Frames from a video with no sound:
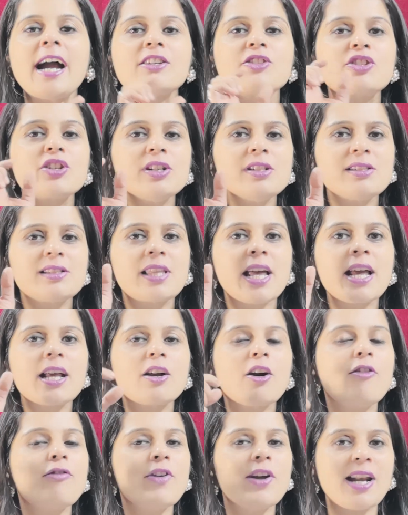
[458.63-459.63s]
just think
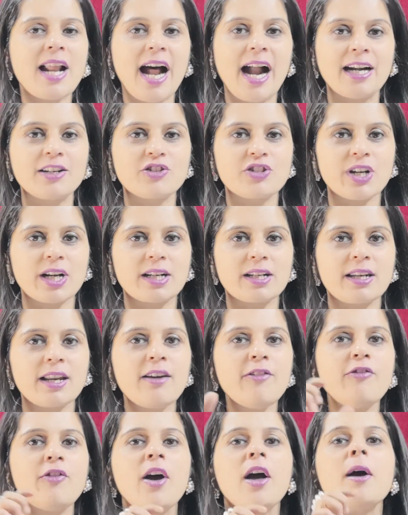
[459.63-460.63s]
of an
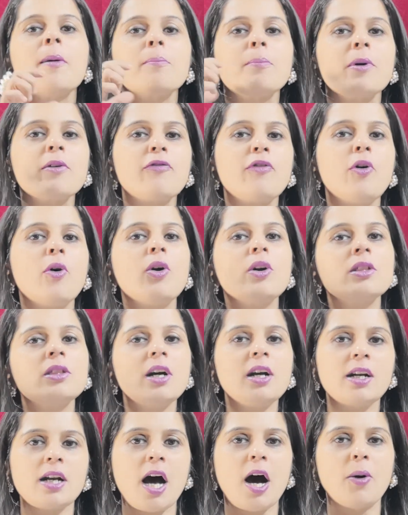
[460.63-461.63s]
adjective before the
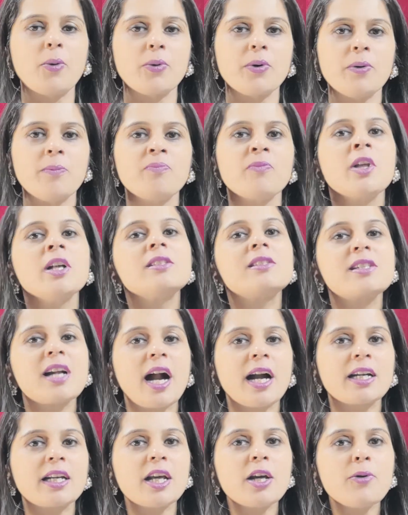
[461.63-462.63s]
noun,
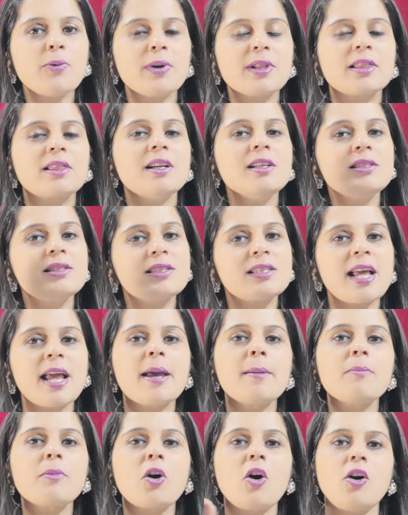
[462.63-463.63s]
starting with the
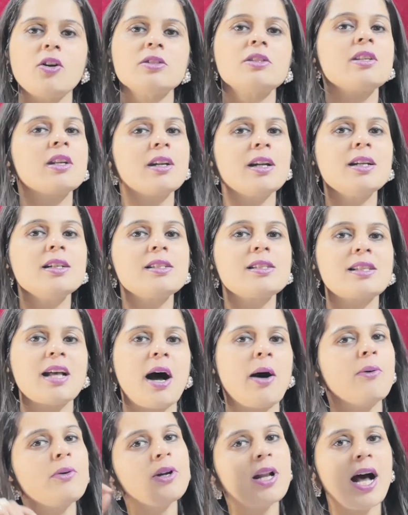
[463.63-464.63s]
same consonant
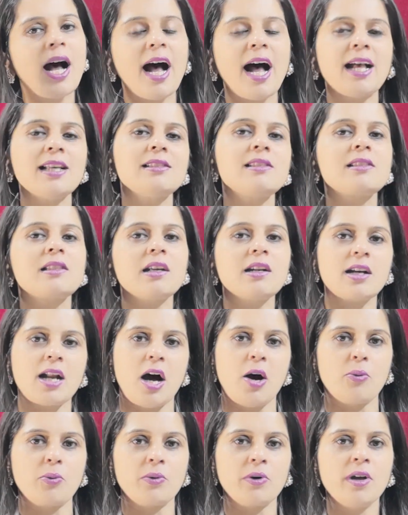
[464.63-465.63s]
sound as the
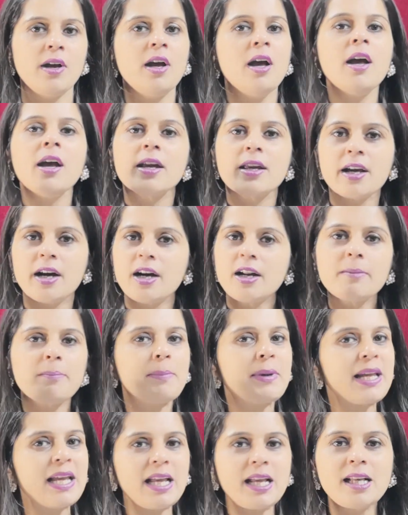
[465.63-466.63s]
noun. Here B
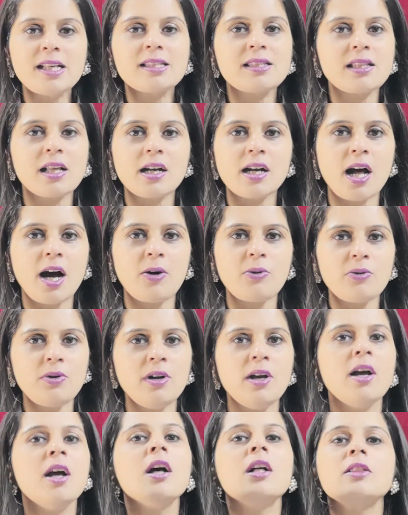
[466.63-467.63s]
is the noun.
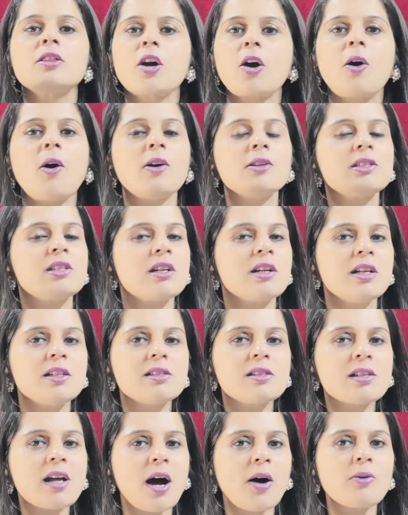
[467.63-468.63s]
The consonant
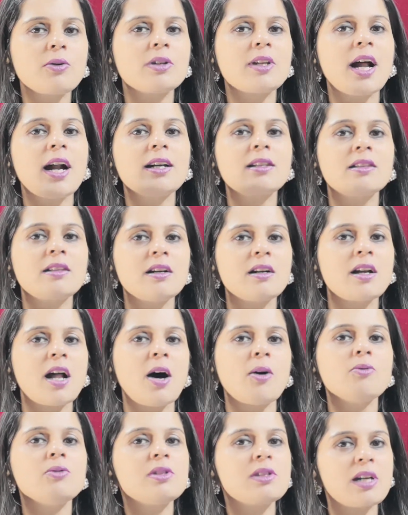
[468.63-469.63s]
sound that the
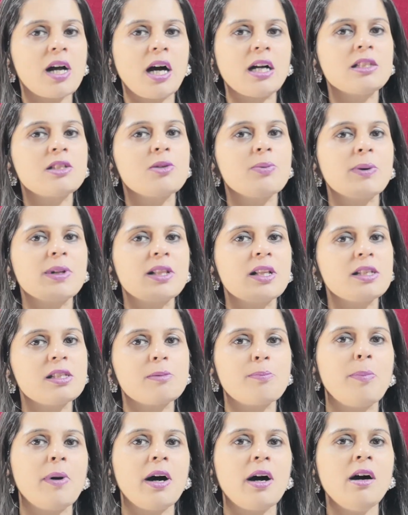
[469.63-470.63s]
noun starts with is
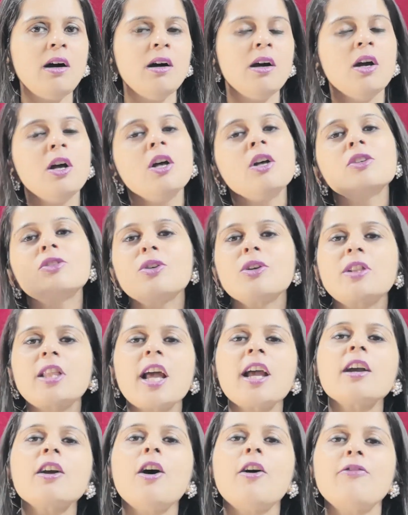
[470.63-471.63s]
B. So
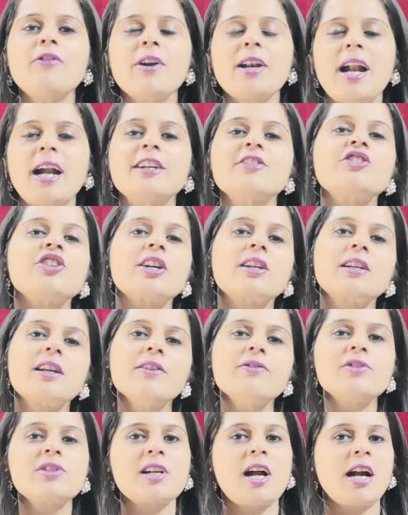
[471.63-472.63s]
think of an adjective
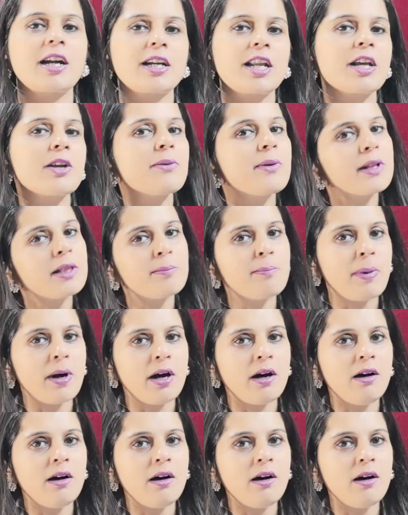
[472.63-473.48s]
starting with B.